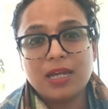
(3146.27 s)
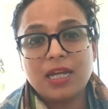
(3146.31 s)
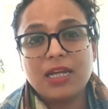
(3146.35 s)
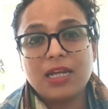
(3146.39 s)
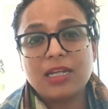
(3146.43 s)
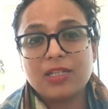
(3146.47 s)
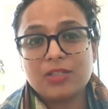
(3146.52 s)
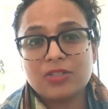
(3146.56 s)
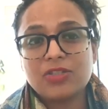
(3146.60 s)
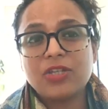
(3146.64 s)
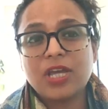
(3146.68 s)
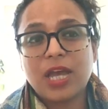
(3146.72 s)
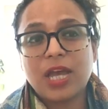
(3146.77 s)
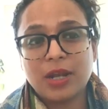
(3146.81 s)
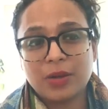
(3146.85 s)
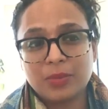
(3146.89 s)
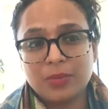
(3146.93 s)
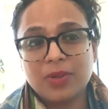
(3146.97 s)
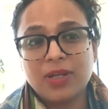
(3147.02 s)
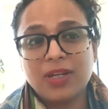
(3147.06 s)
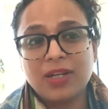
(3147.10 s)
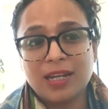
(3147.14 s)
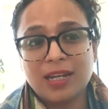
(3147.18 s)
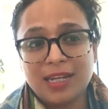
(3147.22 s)
it is
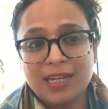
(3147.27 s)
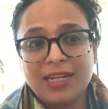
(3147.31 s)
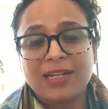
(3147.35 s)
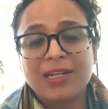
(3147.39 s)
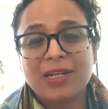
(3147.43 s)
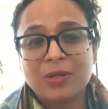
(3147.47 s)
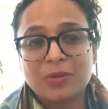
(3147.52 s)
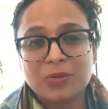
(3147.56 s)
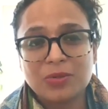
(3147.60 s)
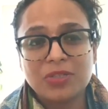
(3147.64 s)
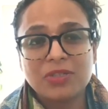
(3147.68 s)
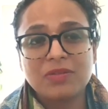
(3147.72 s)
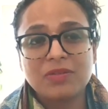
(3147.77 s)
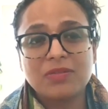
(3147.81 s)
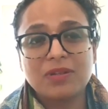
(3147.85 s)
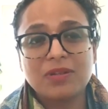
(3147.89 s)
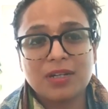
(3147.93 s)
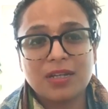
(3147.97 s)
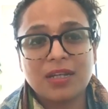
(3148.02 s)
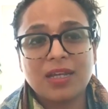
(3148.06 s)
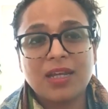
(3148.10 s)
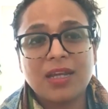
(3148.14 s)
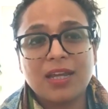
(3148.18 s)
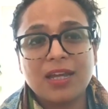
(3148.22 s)
genuinely
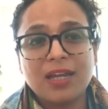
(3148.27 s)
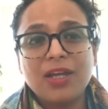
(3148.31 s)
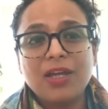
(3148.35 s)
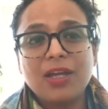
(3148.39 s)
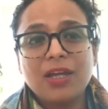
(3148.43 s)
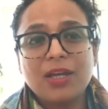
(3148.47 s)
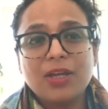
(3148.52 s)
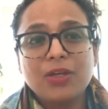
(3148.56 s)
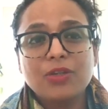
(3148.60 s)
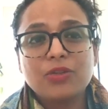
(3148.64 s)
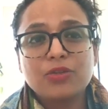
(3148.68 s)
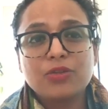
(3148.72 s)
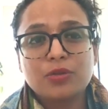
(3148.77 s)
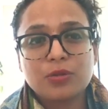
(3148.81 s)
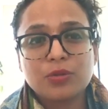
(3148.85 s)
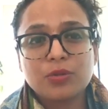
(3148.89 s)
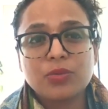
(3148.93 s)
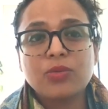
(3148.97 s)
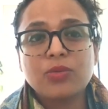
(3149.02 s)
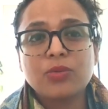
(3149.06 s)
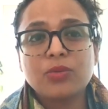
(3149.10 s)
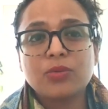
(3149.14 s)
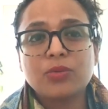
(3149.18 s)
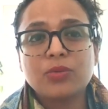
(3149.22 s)
inclusivity
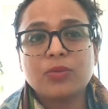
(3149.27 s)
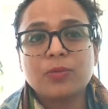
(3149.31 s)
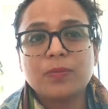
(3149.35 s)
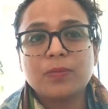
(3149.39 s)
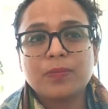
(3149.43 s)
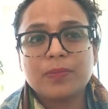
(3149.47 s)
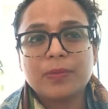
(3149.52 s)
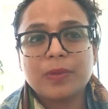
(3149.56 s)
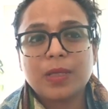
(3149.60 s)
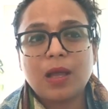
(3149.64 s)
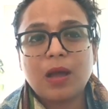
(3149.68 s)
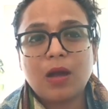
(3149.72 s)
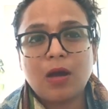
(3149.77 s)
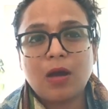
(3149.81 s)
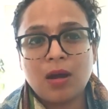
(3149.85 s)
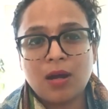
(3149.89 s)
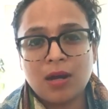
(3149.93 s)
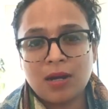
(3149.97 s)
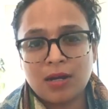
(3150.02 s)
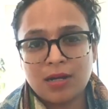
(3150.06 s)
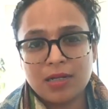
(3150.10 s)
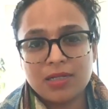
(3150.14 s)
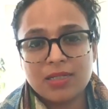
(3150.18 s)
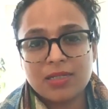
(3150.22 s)
through
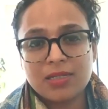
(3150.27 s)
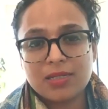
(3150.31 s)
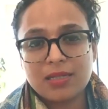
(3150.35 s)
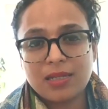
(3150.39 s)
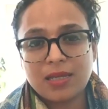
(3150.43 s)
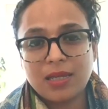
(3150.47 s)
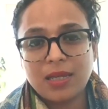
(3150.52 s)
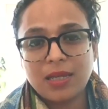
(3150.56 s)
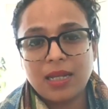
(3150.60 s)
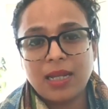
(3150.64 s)
arts.